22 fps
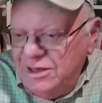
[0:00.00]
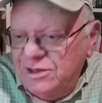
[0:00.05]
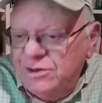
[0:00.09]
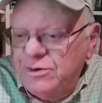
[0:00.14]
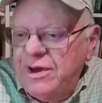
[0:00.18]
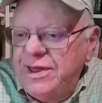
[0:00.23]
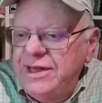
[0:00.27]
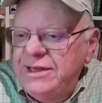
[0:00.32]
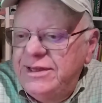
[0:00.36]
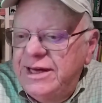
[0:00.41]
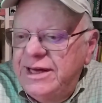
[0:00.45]

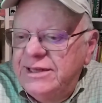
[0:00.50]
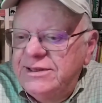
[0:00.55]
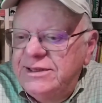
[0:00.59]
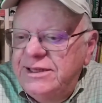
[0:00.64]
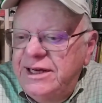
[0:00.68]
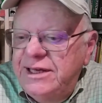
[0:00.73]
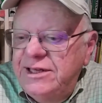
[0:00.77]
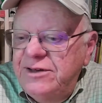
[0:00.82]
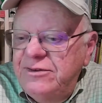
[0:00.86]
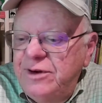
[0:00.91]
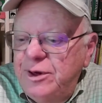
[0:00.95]
So I think that's
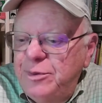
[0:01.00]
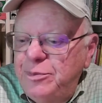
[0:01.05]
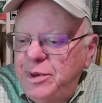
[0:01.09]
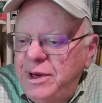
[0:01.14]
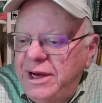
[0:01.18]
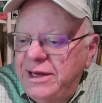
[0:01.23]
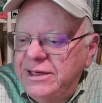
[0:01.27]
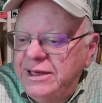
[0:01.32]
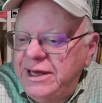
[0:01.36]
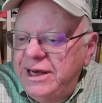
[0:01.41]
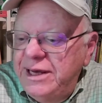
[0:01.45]
the end of our
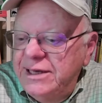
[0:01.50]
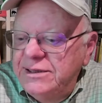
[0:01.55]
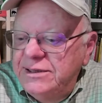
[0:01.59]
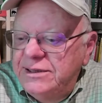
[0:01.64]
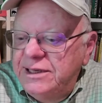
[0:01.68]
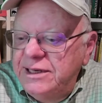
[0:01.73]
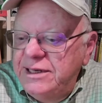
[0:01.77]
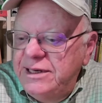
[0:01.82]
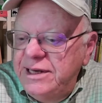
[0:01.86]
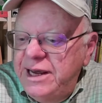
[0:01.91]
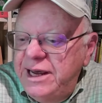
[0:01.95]
podcast
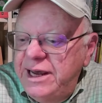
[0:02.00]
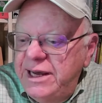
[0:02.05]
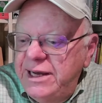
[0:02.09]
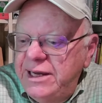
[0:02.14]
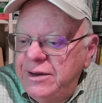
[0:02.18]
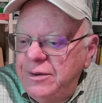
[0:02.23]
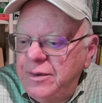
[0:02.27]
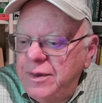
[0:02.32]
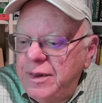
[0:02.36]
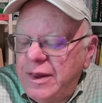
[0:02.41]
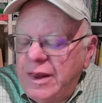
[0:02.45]

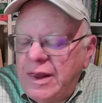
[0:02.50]
today.